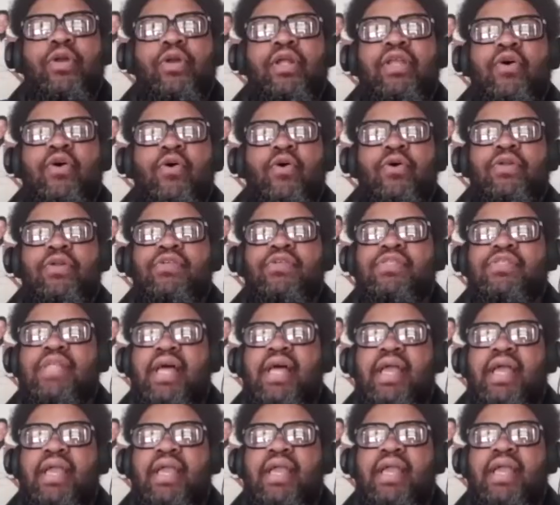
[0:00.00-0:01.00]
the order's
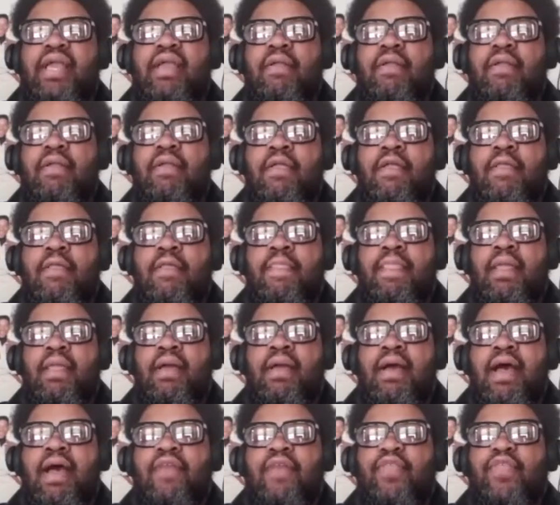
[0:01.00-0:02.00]
like,
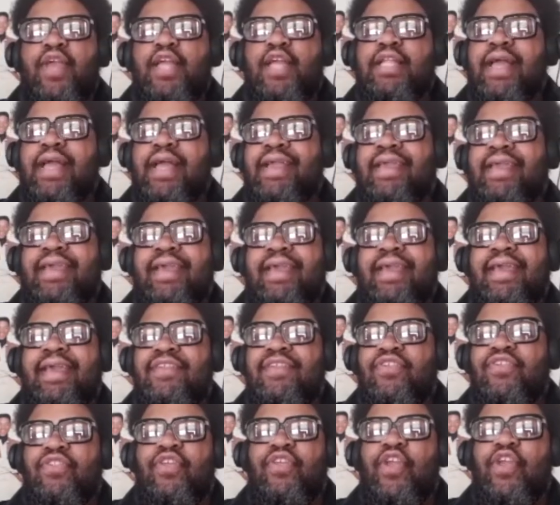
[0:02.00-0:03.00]
I think like
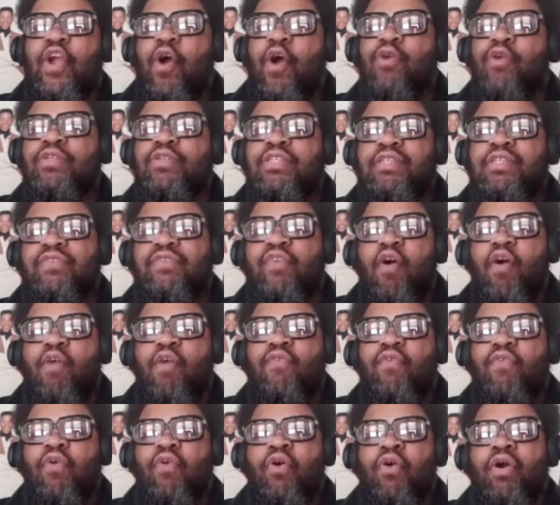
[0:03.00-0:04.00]
kids, the oldest of all
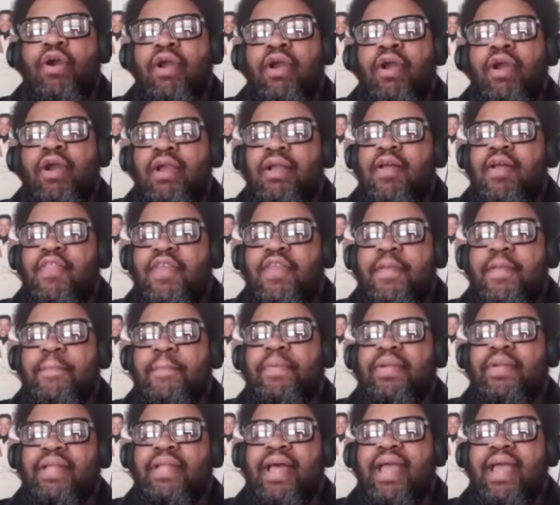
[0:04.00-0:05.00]
four, then
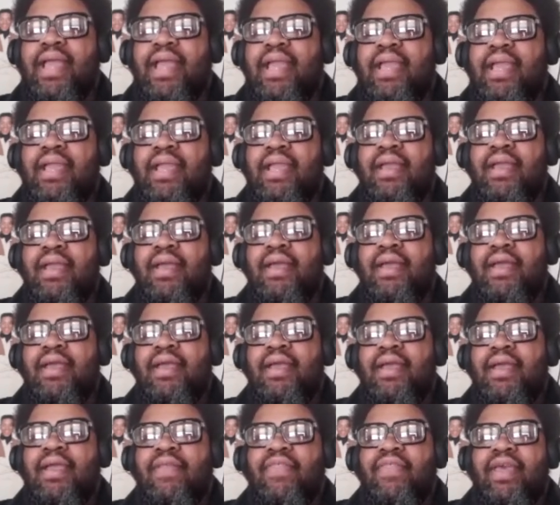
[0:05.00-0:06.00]
play,
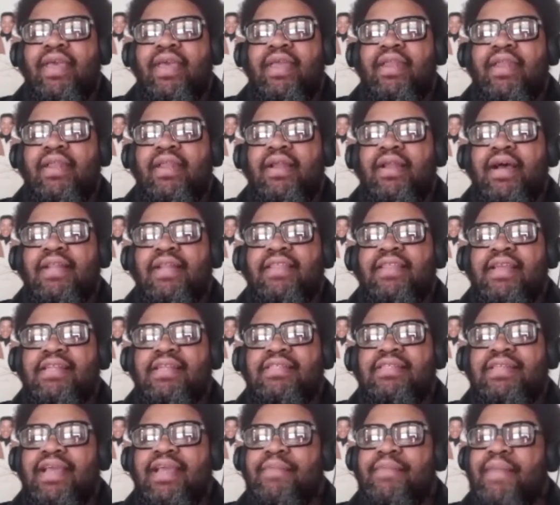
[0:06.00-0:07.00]
and then I think
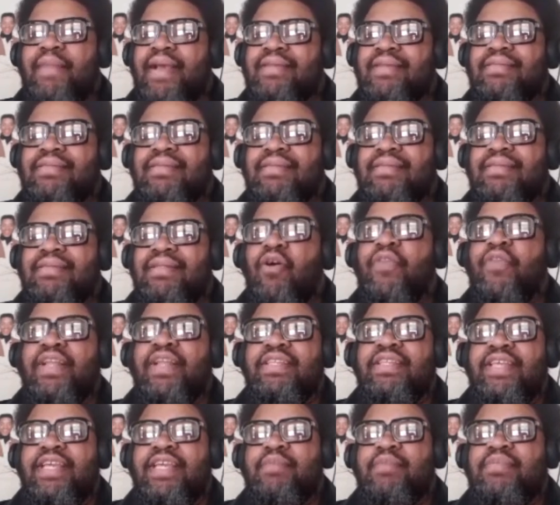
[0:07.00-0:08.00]
Jam Master. No, I think
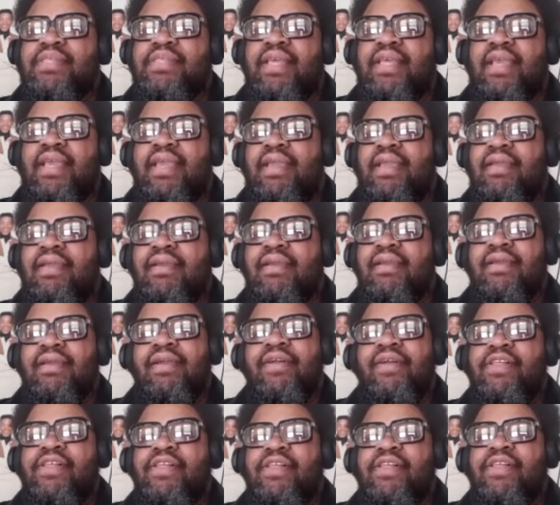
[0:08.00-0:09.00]
DMC,
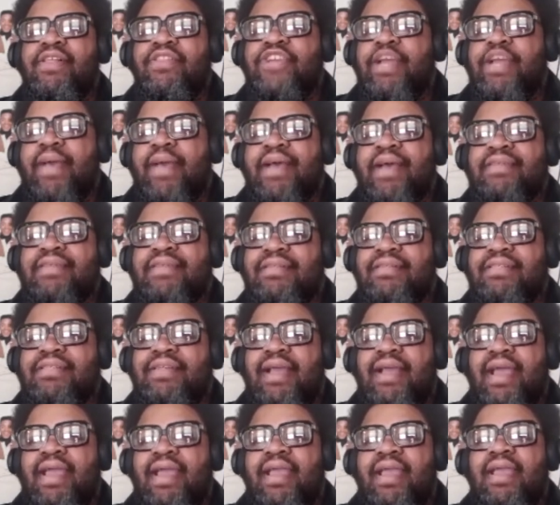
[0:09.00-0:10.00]
Jam Master
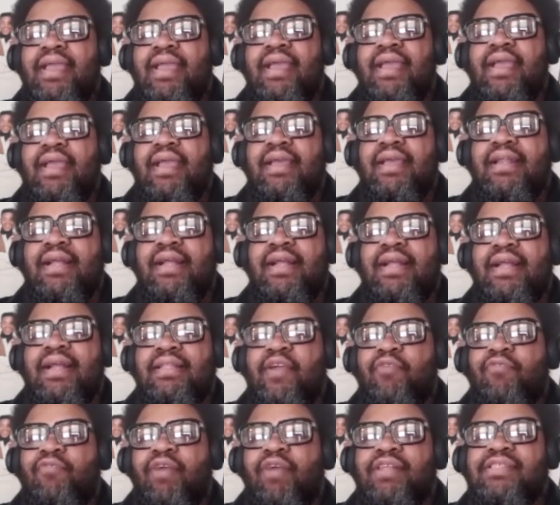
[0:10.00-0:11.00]
Jay, and I think
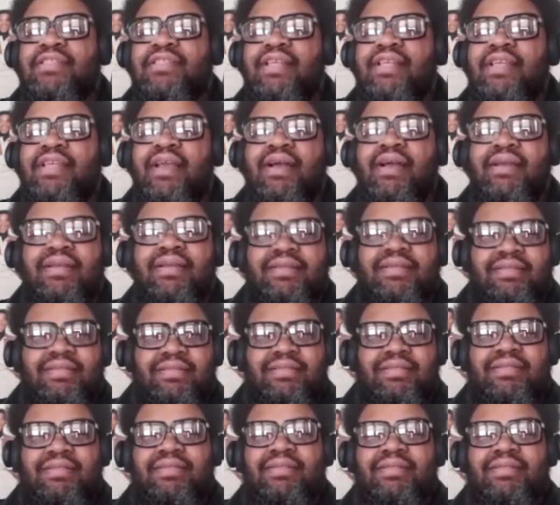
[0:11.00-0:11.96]
runs the youngest.